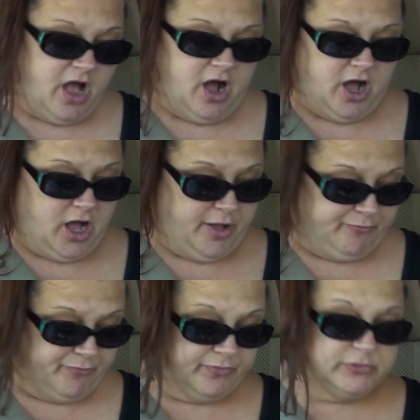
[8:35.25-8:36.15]

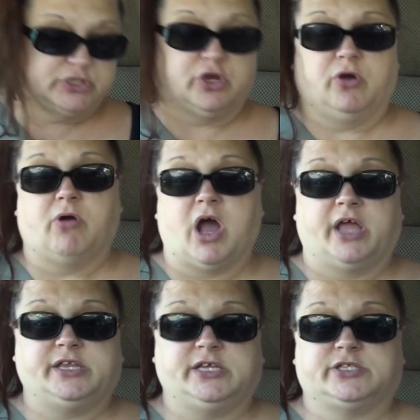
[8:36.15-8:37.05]
Um, so
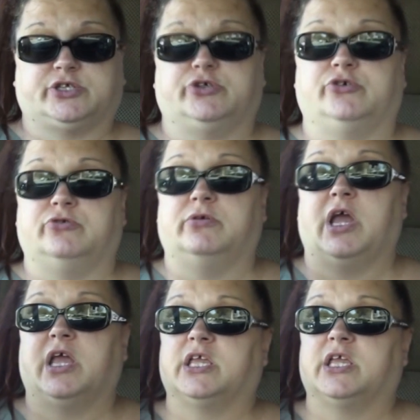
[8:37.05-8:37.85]
I need to